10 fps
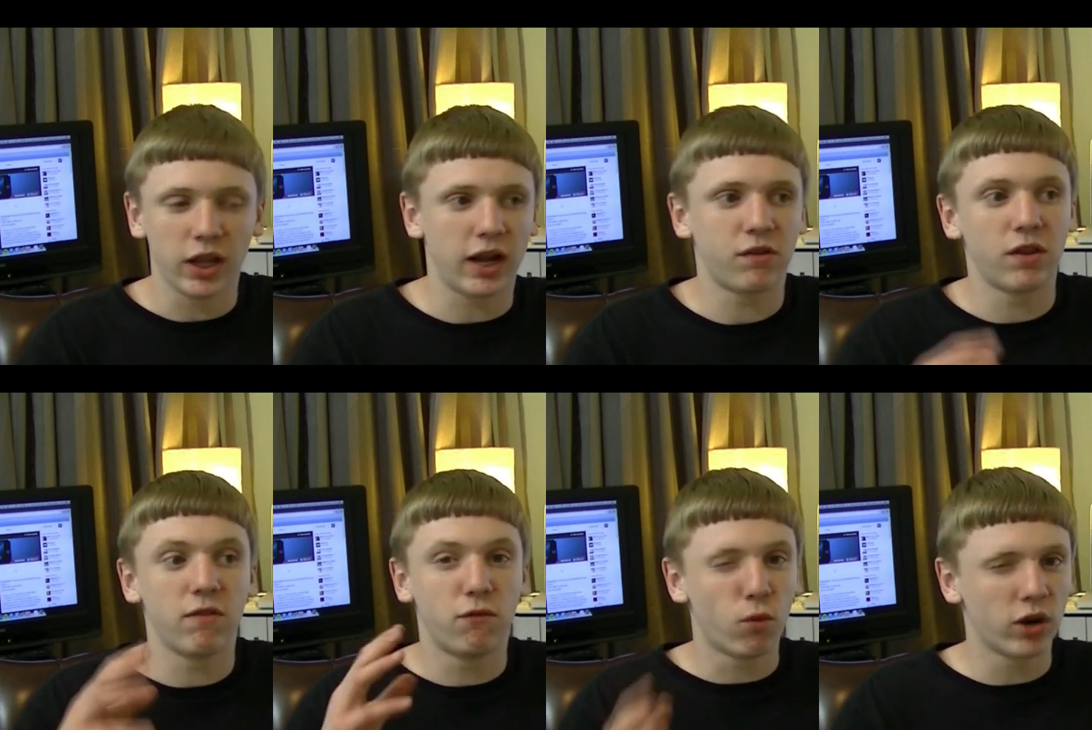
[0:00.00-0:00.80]
Like I
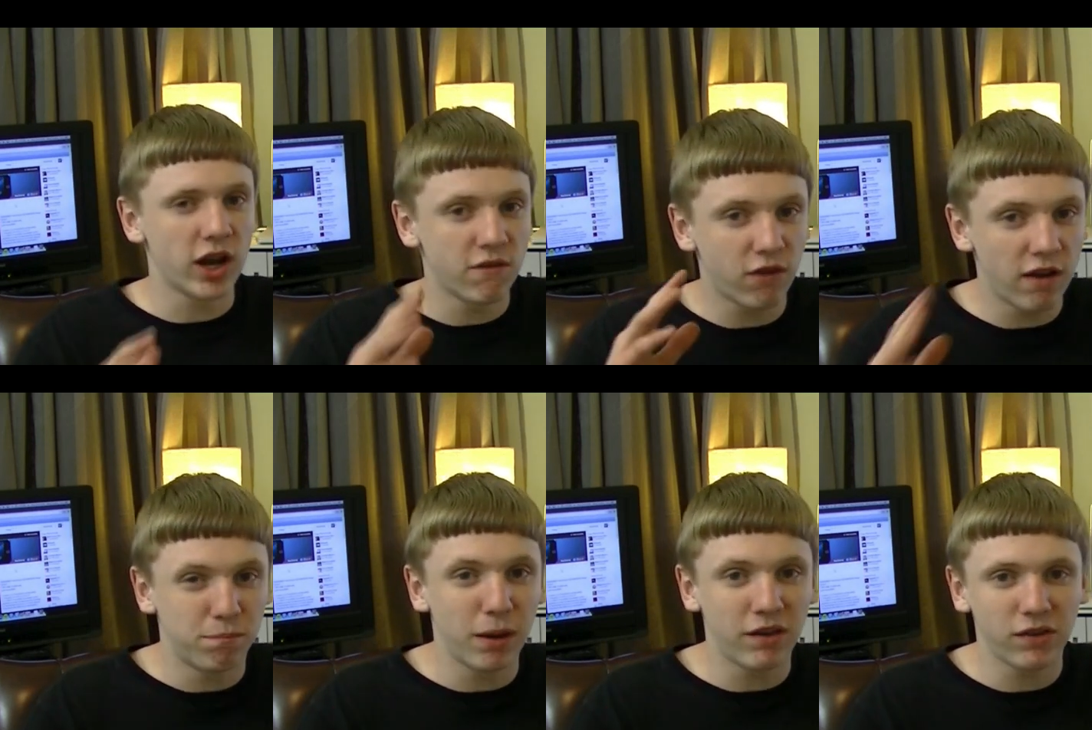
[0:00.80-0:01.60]
said,
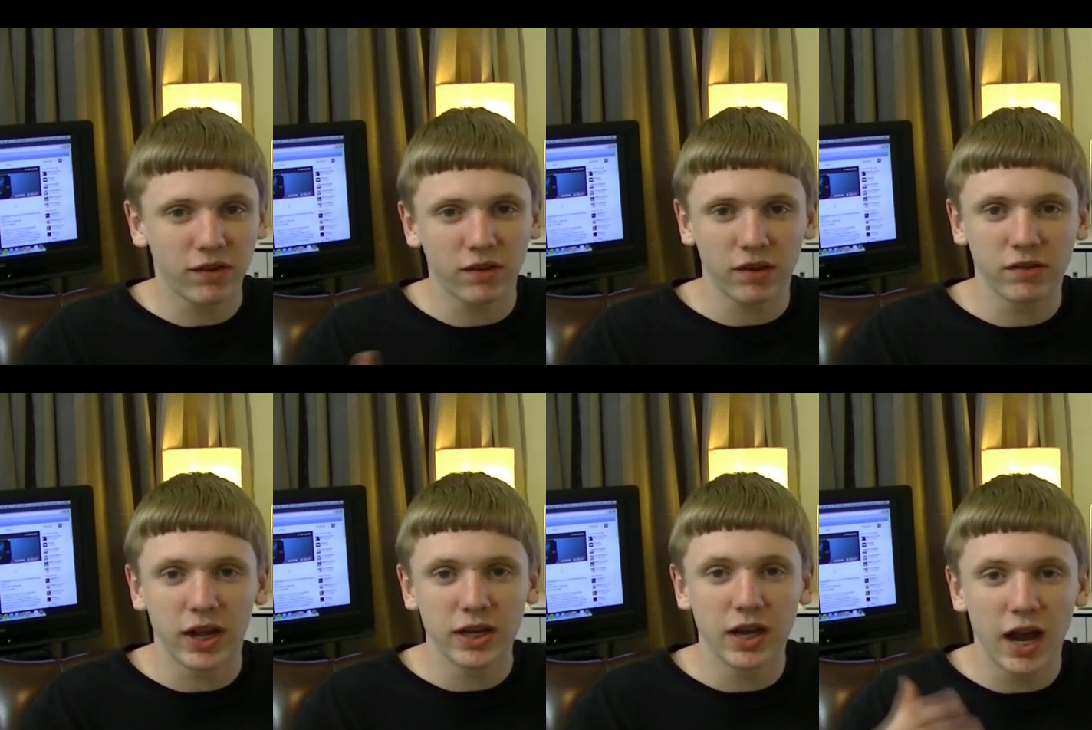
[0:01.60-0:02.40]
495 basic,
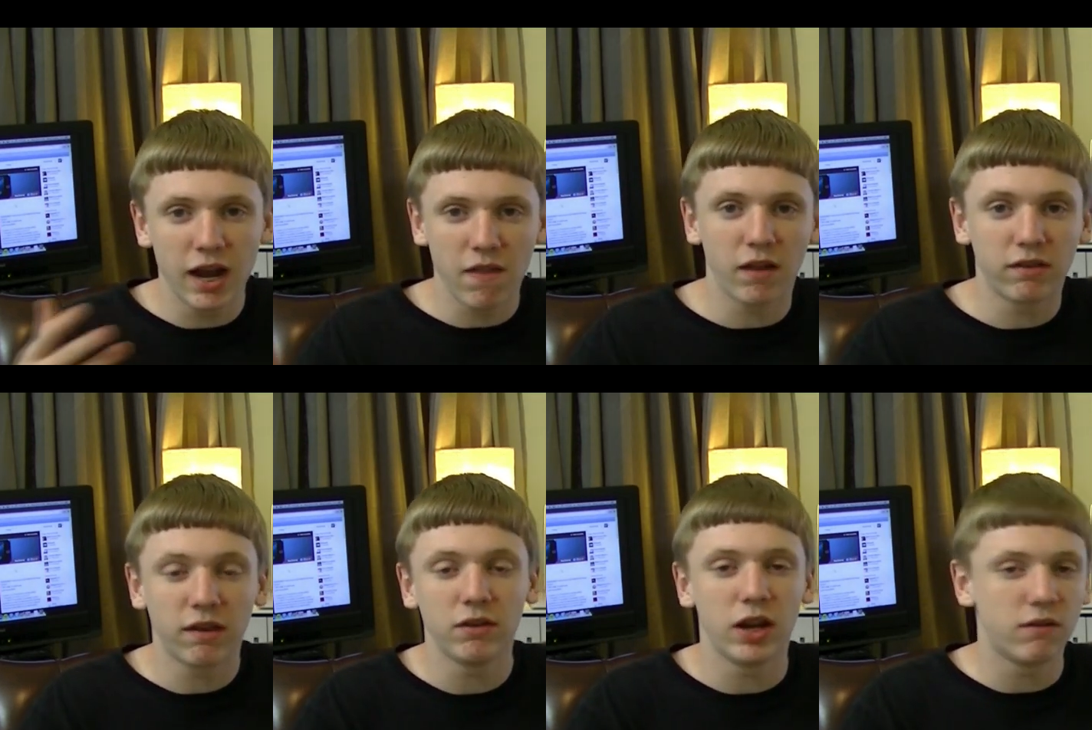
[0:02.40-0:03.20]
699 and then
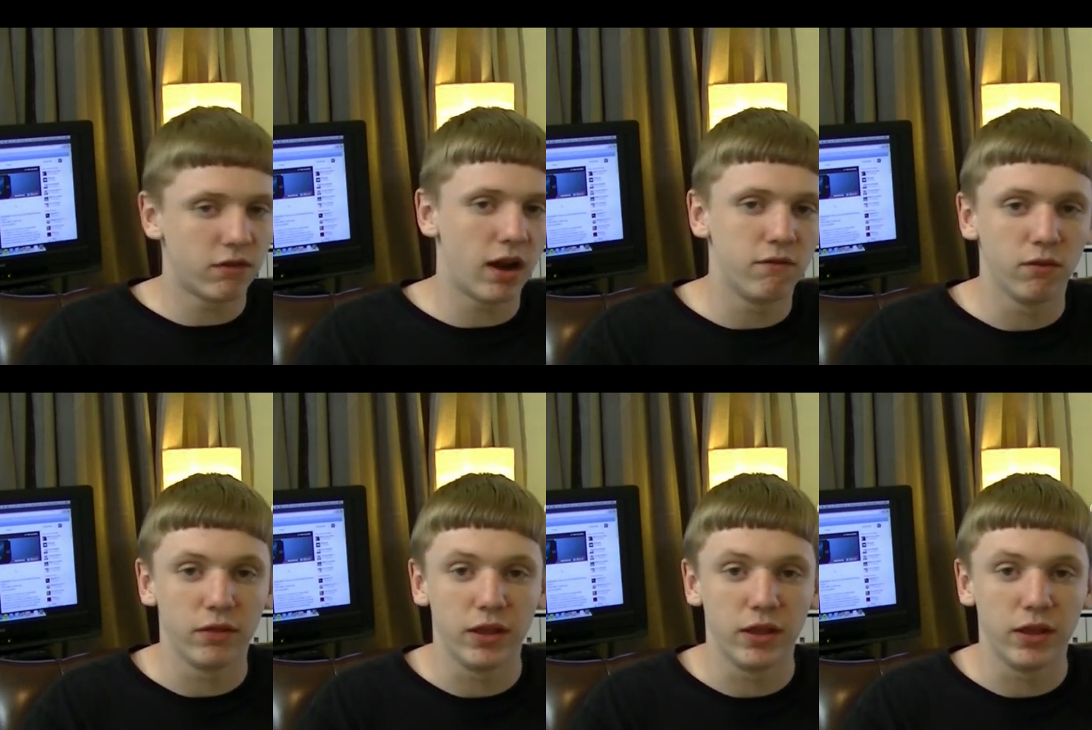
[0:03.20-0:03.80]
795 for